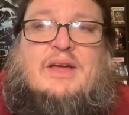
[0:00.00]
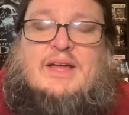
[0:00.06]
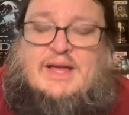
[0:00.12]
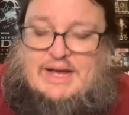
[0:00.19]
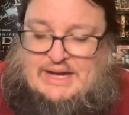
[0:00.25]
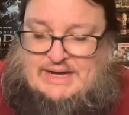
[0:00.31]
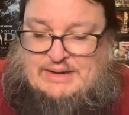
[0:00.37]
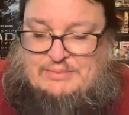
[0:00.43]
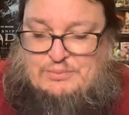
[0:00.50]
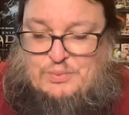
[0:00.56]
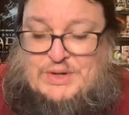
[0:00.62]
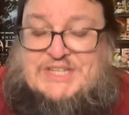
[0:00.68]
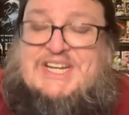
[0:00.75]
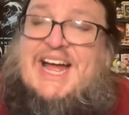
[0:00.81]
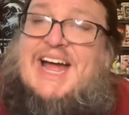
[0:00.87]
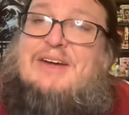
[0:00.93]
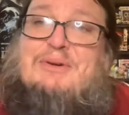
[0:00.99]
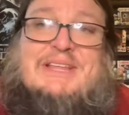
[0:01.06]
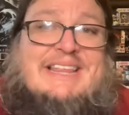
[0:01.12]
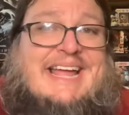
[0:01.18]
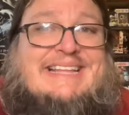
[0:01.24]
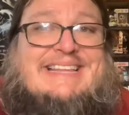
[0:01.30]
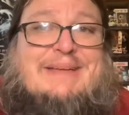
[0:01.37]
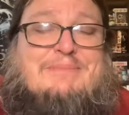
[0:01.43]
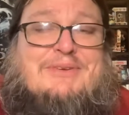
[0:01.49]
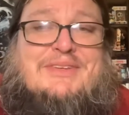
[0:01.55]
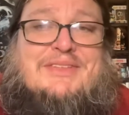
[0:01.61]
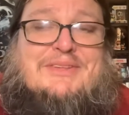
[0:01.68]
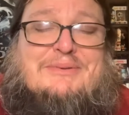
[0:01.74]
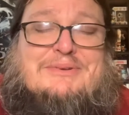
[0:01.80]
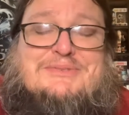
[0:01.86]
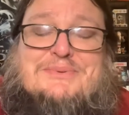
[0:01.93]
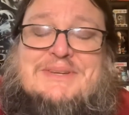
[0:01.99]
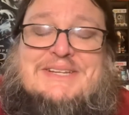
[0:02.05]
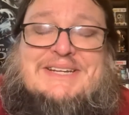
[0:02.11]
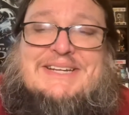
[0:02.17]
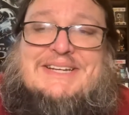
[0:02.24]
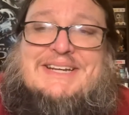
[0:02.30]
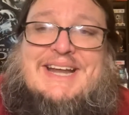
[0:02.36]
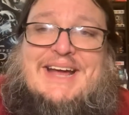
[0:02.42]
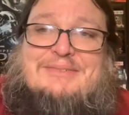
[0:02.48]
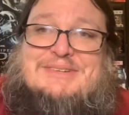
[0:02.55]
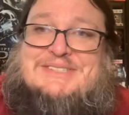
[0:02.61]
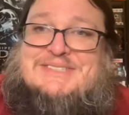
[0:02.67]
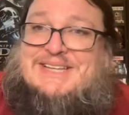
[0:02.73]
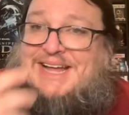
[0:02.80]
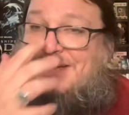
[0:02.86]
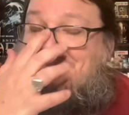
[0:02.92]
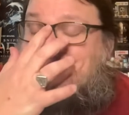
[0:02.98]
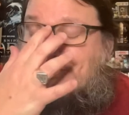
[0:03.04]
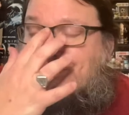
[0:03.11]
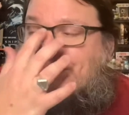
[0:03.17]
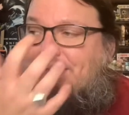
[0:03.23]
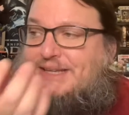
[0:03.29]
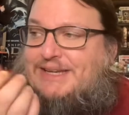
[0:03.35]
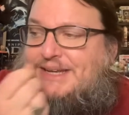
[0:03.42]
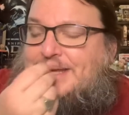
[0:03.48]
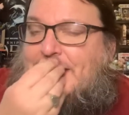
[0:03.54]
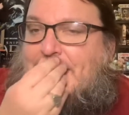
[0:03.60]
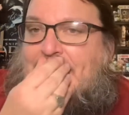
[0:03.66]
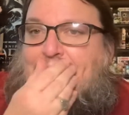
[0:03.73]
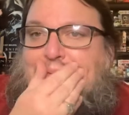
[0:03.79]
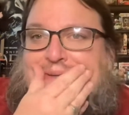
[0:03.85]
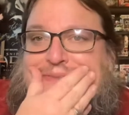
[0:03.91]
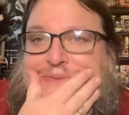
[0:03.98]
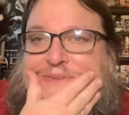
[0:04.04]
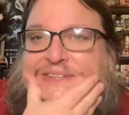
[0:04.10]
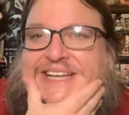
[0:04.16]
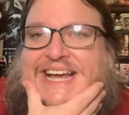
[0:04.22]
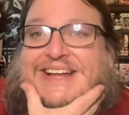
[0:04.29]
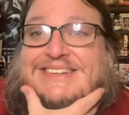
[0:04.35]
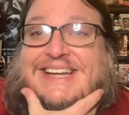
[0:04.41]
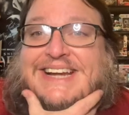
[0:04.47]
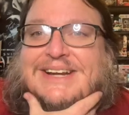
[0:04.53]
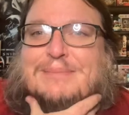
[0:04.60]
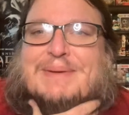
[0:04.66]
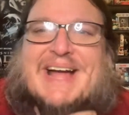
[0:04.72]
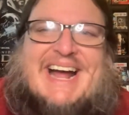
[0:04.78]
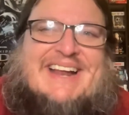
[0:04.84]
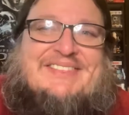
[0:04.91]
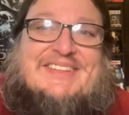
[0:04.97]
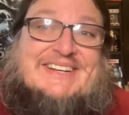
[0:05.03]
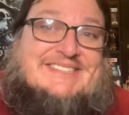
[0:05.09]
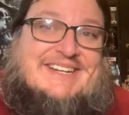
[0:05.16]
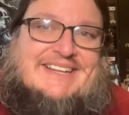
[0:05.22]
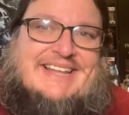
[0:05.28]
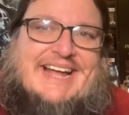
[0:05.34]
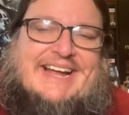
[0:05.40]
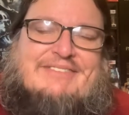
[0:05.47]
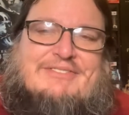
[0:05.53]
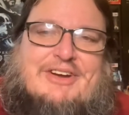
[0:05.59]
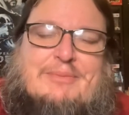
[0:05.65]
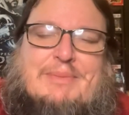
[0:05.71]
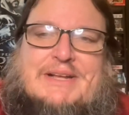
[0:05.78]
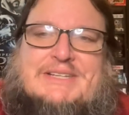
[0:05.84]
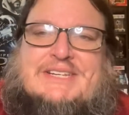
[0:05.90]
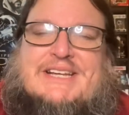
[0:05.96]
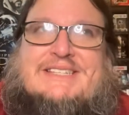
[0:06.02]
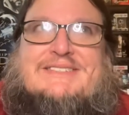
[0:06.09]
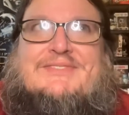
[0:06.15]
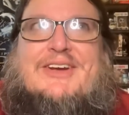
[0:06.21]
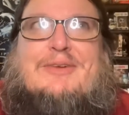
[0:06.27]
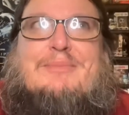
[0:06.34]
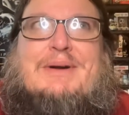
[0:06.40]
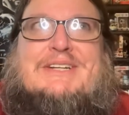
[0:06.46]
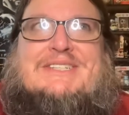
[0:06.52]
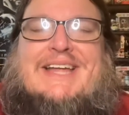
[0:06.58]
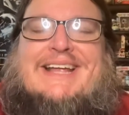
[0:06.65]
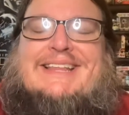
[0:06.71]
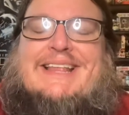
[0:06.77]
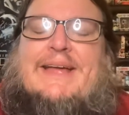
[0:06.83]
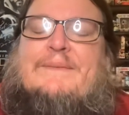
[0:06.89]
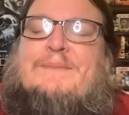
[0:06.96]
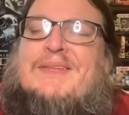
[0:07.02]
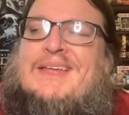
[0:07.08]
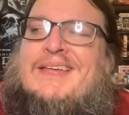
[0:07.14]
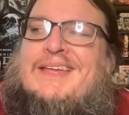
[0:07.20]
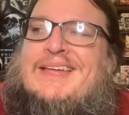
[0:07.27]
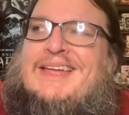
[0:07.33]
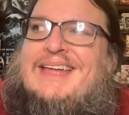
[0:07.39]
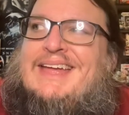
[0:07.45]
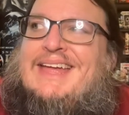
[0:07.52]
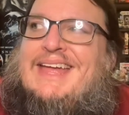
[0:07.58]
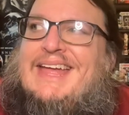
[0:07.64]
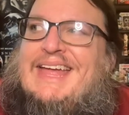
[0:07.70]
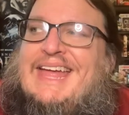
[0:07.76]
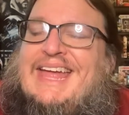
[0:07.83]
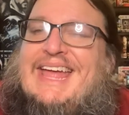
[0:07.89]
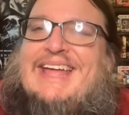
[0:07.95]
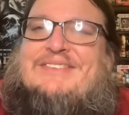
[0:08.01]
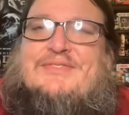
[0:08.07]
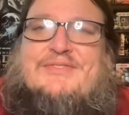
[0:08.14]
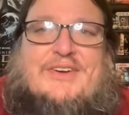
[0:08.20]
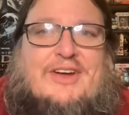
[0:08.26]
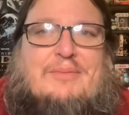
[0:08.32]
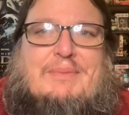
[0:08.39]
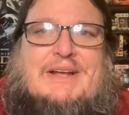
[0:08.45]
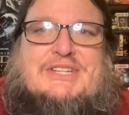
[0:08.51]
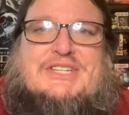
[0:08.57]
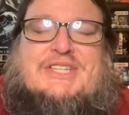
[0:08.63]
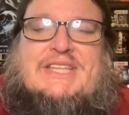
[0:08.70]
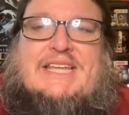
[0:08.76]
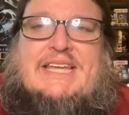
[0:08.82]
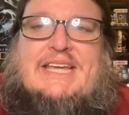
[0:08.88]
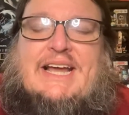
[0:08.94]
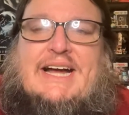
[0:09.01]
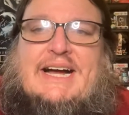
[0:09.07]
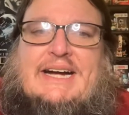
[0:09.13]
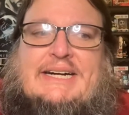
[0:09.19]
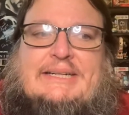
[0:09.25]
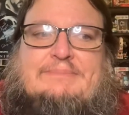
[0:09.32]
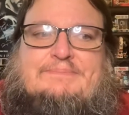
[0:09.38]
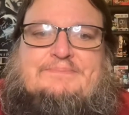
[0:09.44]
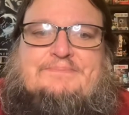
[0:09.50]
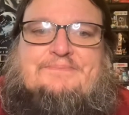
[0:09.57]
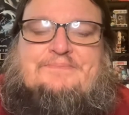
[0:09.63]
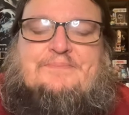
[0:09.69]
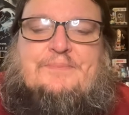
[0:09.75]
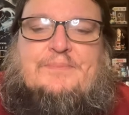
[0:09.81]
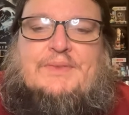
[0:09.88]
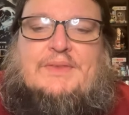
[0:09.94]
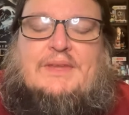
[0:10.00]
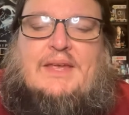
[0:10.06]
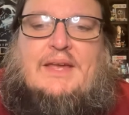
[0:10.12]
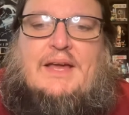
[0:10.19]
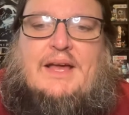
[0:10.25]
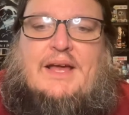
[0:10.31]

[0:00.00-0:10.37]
um, which I really liked that movie. That that was really good. I was I was really I was really kind of taken aback. I didn't think I was going to like it very much. It's very much like that. It's very much the um, uh,